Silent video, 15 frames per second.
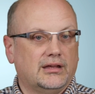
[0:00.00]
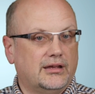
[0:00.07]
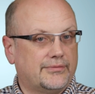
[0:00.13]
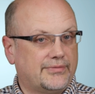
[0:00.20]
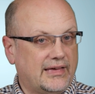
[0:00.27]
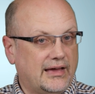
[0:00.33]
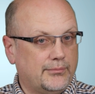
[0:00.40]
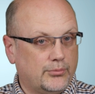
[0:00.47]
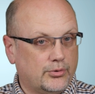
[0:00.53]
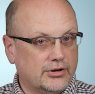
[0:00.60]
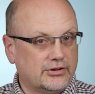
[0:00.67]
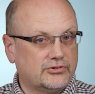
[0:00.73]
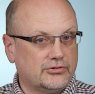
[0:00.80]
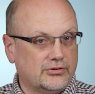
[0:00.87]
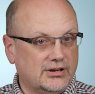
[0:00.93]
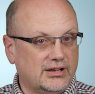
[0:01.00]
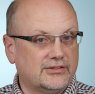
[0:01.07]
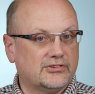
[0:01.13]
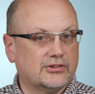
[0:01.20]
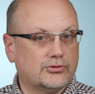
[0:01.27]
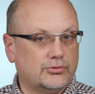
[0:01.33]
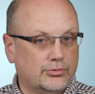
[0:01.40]
If that moisture
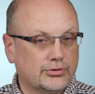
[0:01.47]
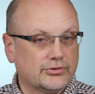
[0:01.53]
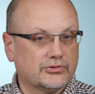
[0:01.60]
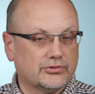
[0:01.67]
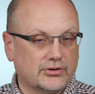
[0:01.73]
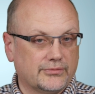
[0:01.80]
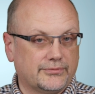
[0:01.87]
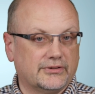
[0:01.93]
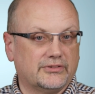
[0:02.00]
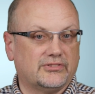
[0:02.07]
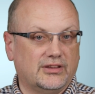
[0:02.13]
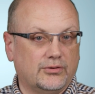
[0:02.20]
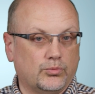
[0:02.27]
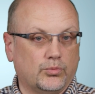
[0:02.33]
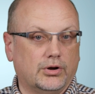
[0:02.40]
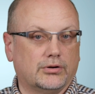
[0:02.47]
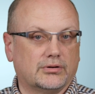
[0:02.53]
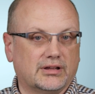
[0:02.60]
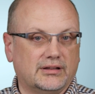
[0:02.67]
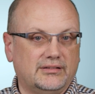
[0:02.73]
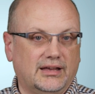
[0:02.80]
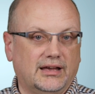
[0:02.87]
hits a cool surface, it will
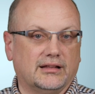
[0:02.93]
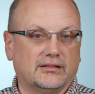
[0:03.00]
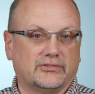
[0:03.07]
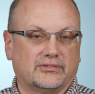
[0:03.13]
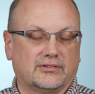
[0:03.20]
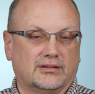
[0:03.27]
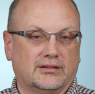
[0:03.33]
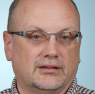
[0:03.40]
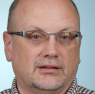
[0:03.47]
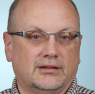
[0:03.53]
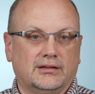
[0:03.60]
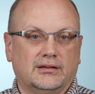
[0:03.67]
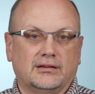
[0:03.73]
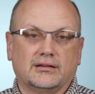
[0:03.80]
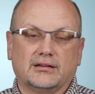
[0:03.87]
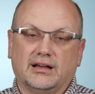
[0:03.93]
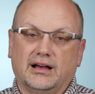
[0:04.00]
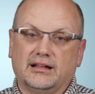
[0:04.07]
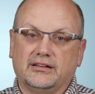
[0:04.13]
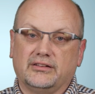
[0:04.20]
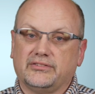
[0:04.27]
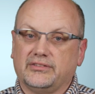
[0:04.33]
condense.
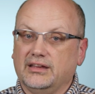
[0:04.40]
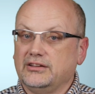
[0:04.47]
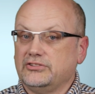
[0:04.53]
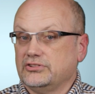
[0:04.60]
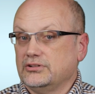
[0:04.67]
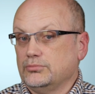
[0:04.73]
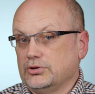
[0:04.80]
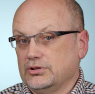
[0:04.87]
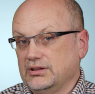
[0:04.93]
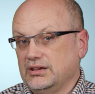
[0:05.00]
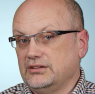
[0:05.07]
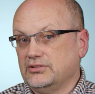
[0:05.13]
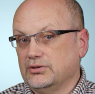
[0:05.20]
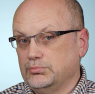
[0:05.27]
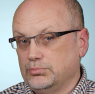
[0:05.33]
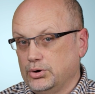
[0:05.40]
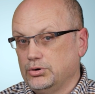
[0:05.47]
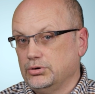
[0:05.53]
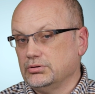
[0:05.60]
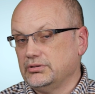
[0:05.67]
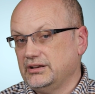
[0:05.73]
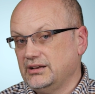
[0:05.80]
Condensation will lead to
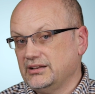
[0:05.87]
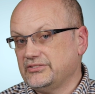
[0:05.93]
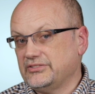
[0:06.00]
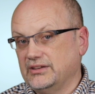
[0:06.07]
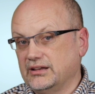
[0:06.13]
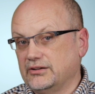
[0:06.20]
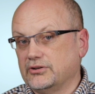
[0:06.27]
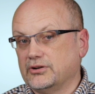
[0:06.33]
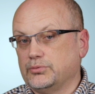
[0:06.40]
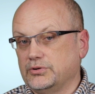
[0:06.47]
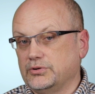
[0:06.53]
mold and etc.,